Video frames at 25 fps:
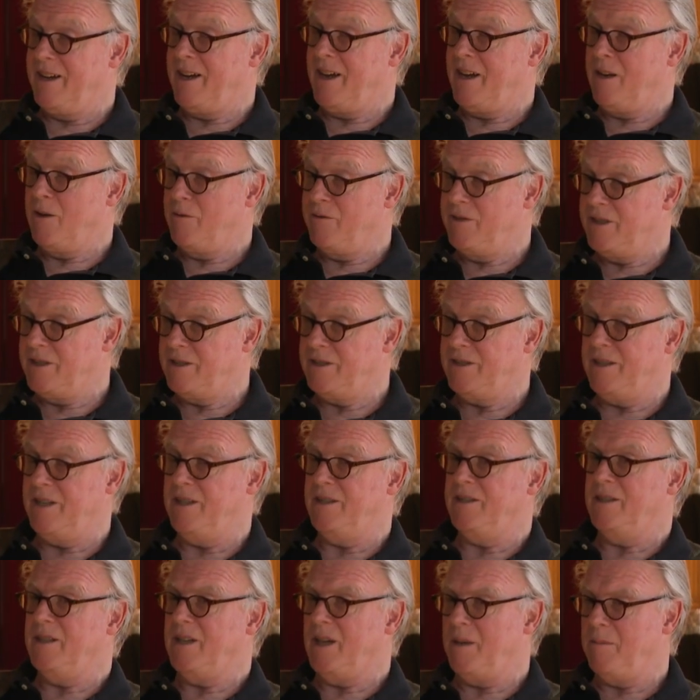the end of this
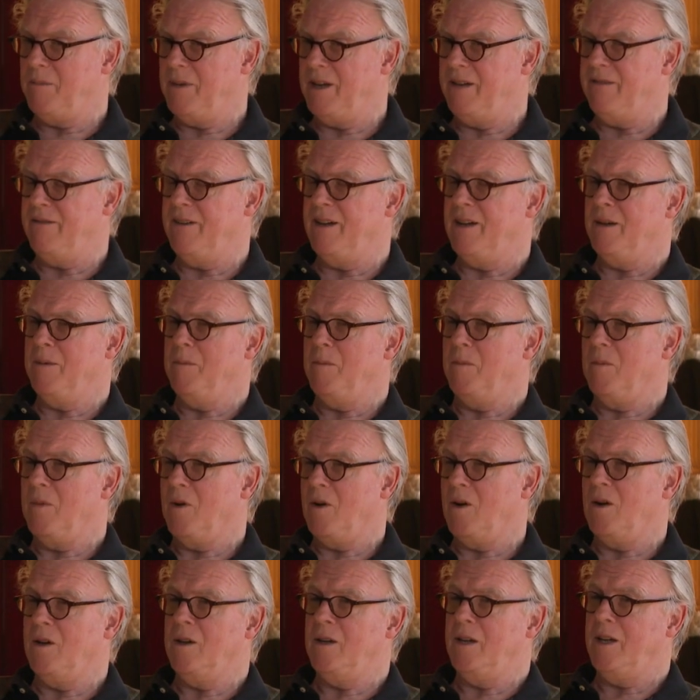season. I'm leaving
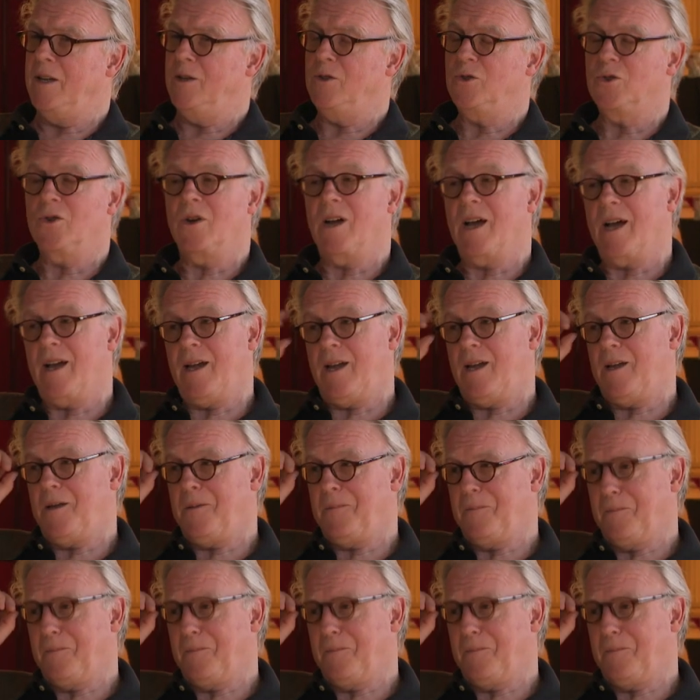in July.